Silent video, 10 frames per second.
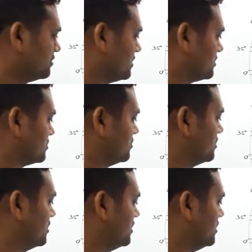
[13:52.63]
Okay, so
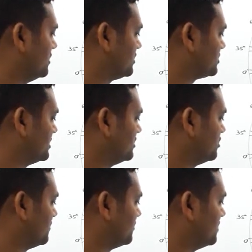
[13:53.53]
instead
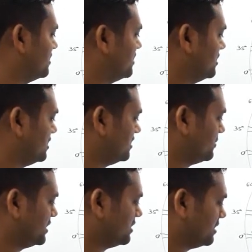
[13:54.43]
of
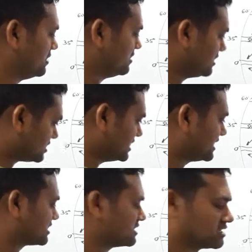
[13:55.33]
being in this
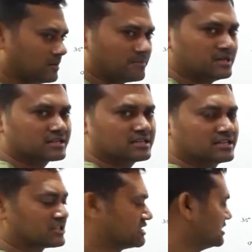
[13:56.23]
direction
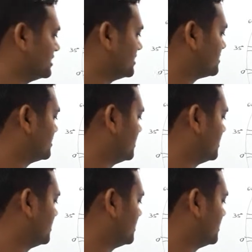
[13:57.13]
completely straight,